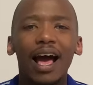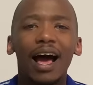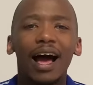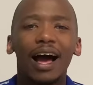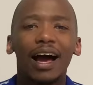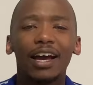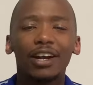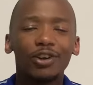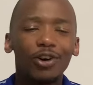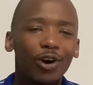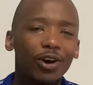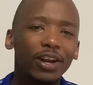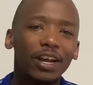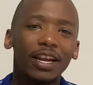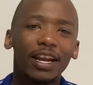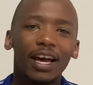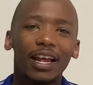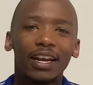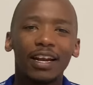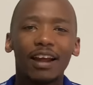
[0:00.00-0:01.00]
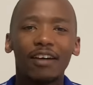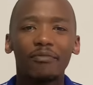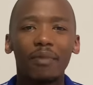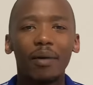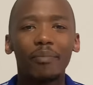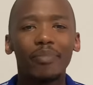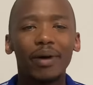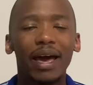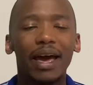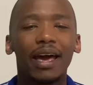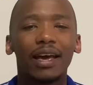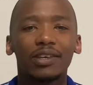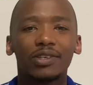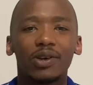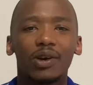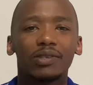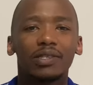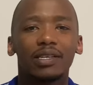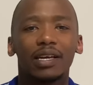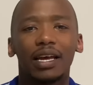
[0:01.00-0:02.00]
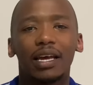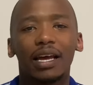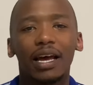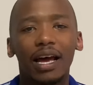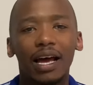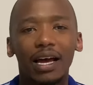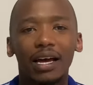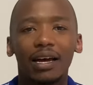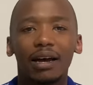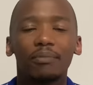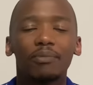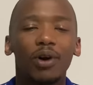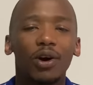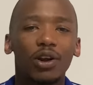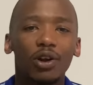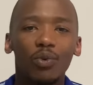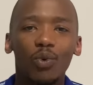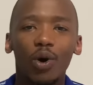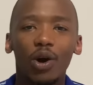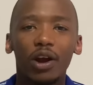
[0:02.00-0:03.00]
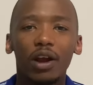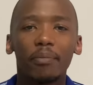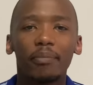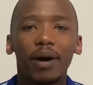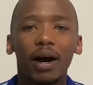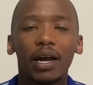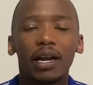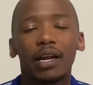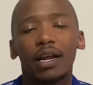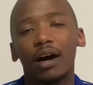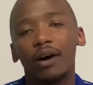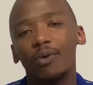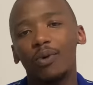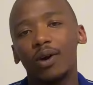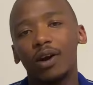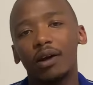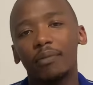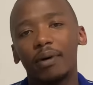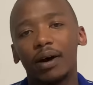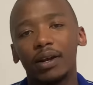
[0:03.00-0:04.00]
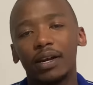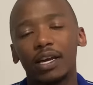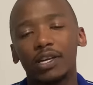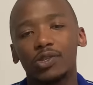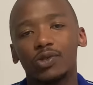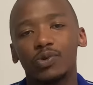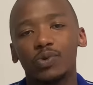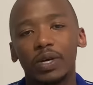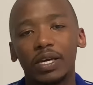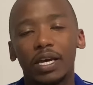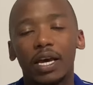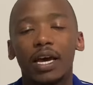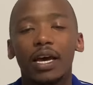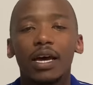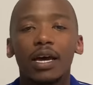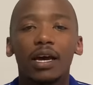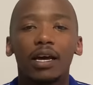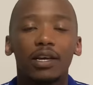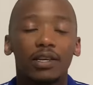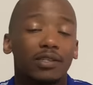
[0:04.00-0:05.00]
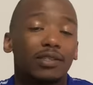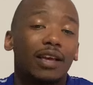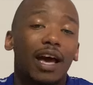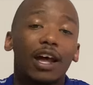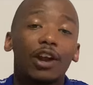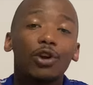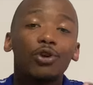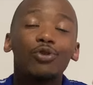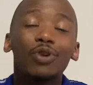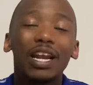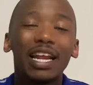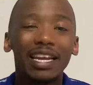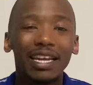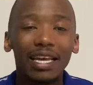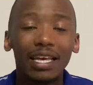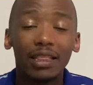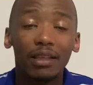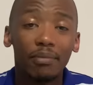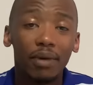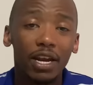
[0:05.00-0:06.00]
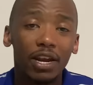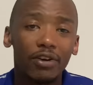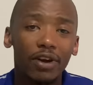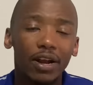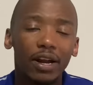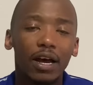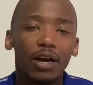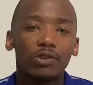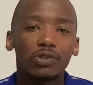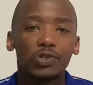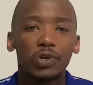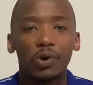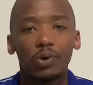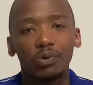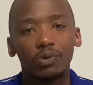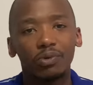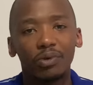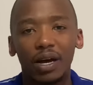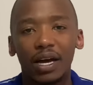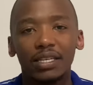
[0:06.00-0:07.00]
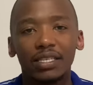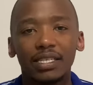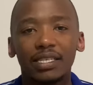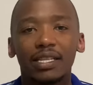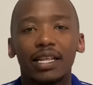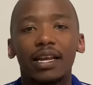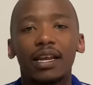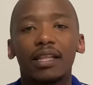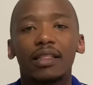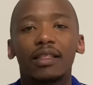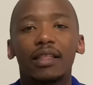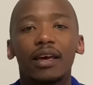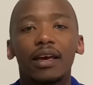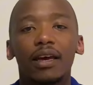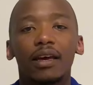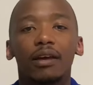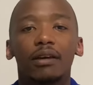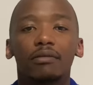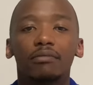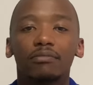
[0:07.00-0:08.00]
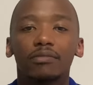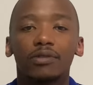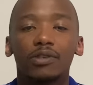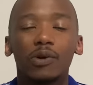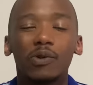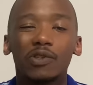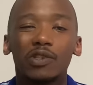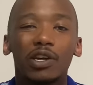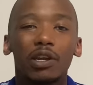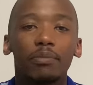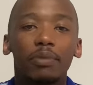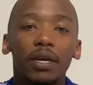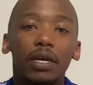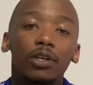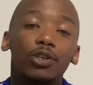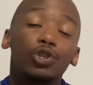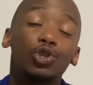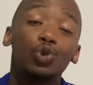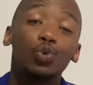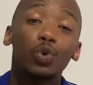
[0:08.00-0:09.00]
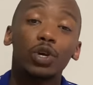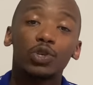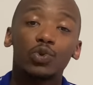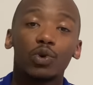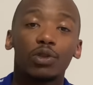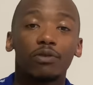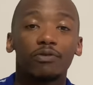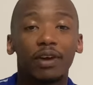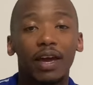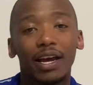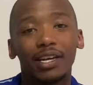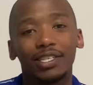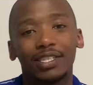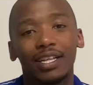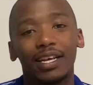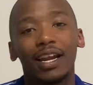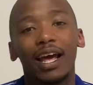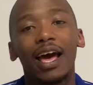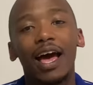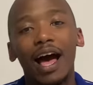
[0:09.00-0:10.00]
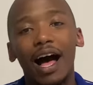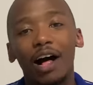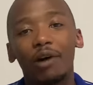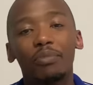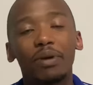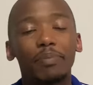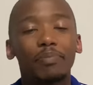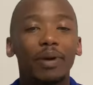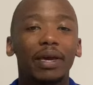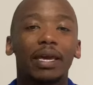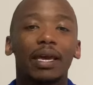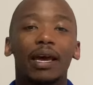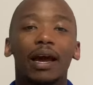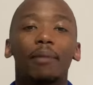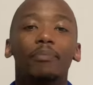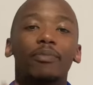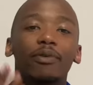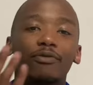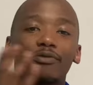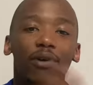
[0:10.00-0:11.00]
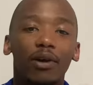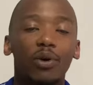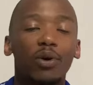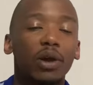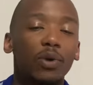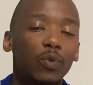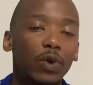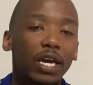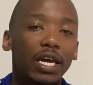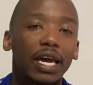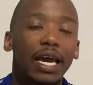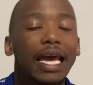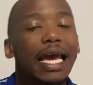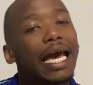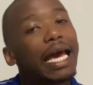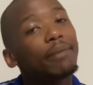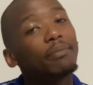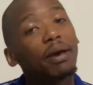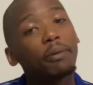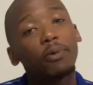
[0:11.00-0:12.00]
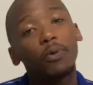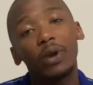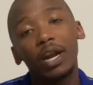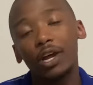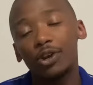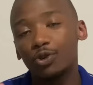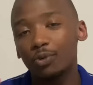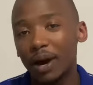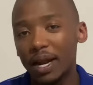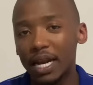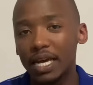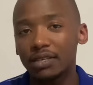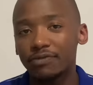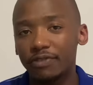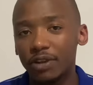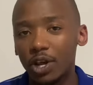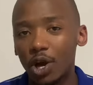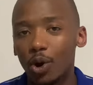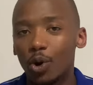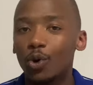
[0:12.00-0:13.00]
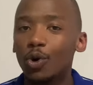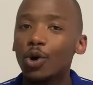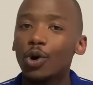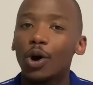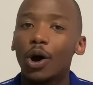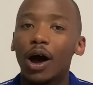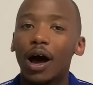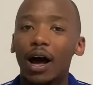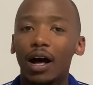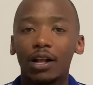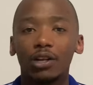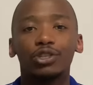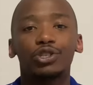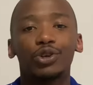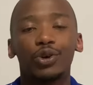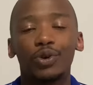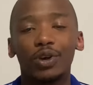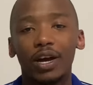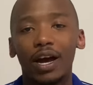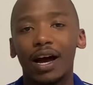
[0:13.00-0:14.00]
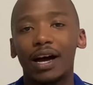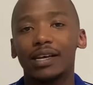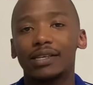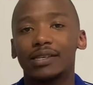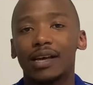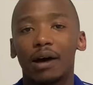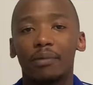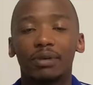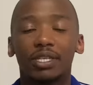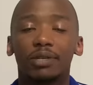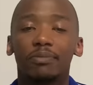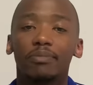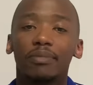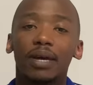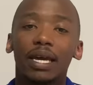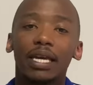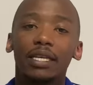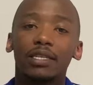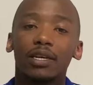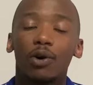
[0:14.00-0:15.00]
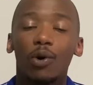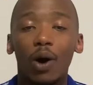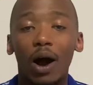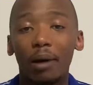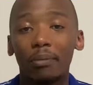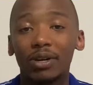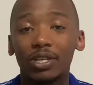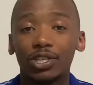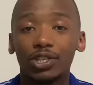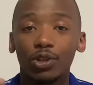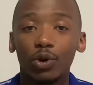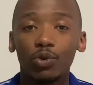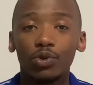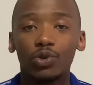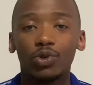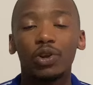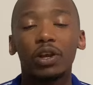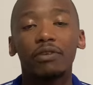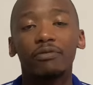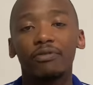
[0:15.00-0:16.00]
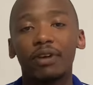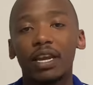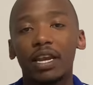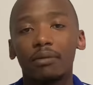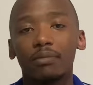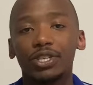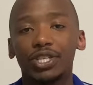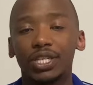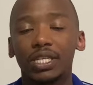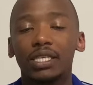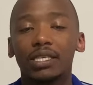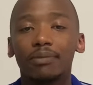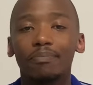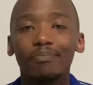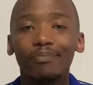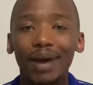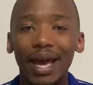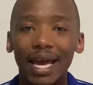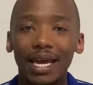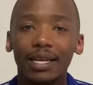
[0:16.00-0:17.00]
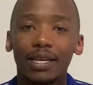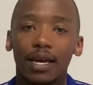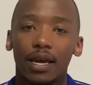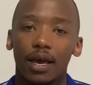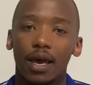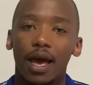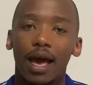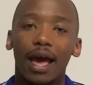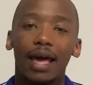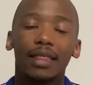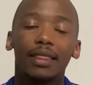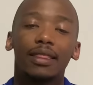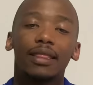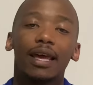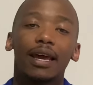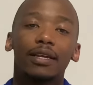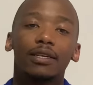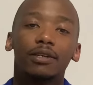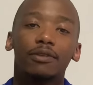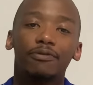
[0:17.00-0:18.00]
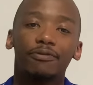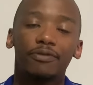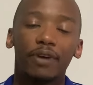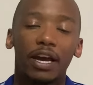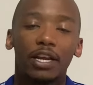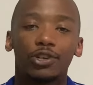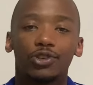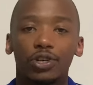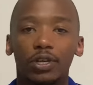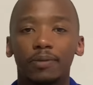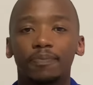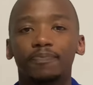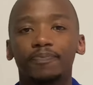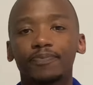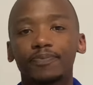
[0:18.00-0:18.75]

I'd gone in, I didn't have my bag, so I was like, I'm not gonna worry about it, I'll worry about it next week, because I don't really need the money right now, so I just let it there. So it's gonna be 2 weeks worth of cash that I'll be picking up the following week. And maybe when I do my next video, I'll show you guys how much it made, or how much those three vending machines have made at that factory.